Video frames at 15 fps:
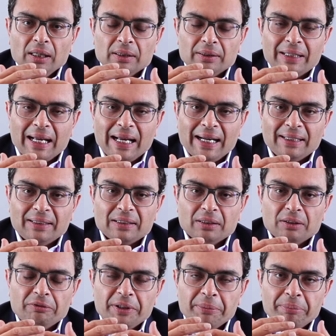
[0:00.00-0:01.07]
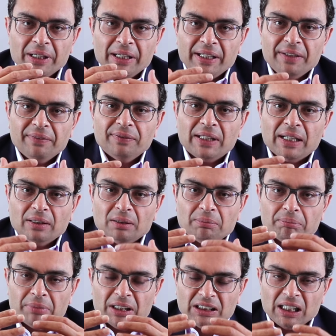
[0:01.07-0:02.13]
That we believe that
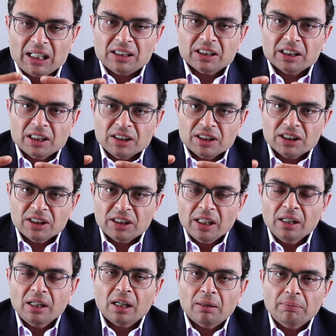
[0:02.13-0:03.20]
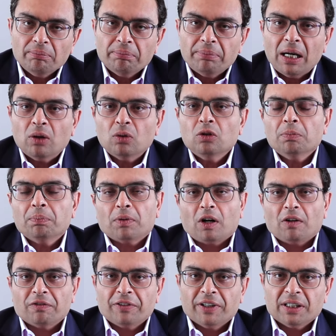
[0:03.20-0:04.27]
Bajaj can still compound
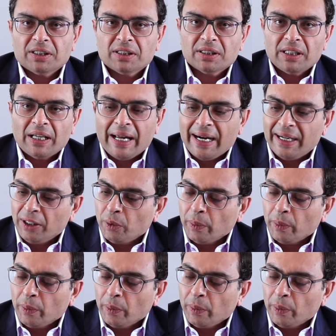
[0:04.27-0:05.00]
profits at